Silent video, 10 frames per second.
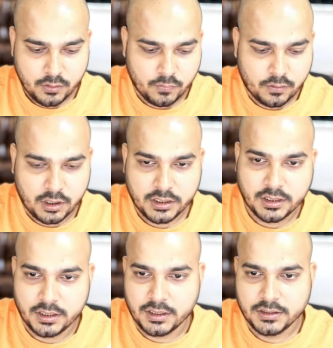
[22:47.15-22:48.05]

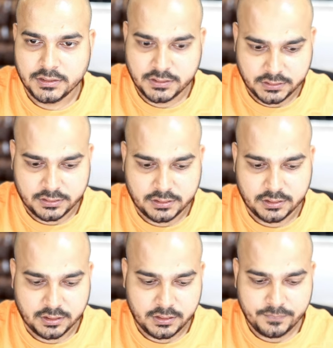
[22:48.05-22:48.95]
what is
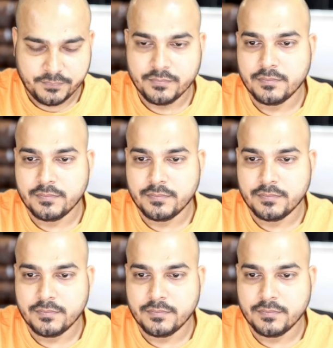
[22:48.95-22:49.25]
the